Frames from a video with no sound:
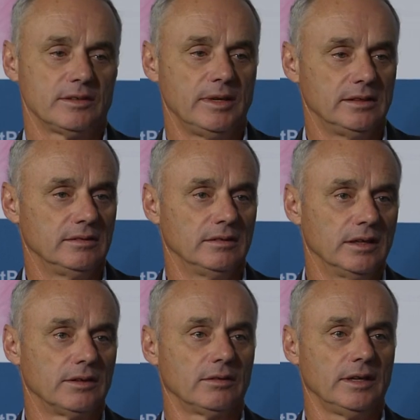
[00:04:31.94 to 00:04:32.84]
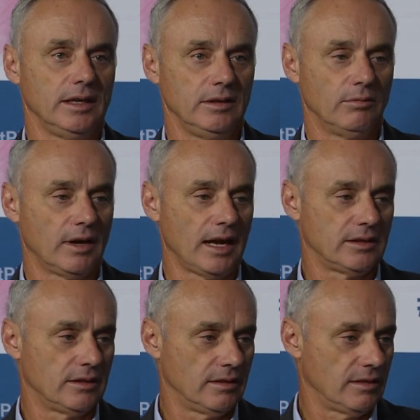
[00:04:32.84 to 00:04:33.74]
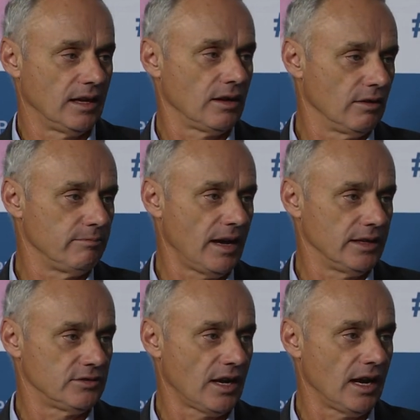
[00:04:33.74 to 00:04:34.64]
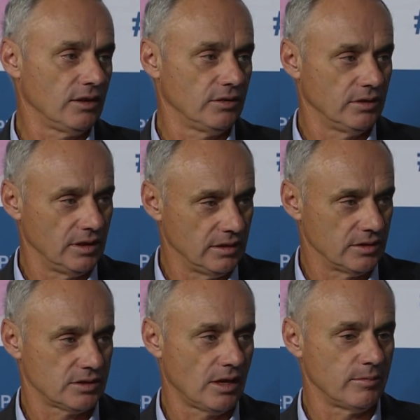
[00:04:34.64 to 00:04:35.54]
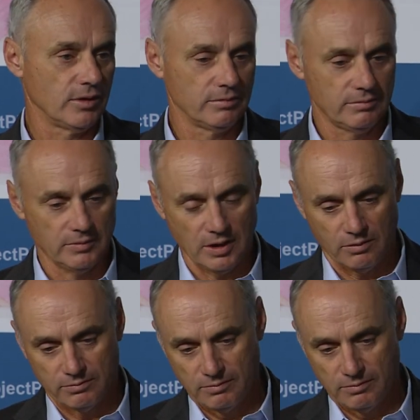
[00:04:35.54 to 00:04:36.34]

I mean, literally, when I think of my childhood in the summer, you know,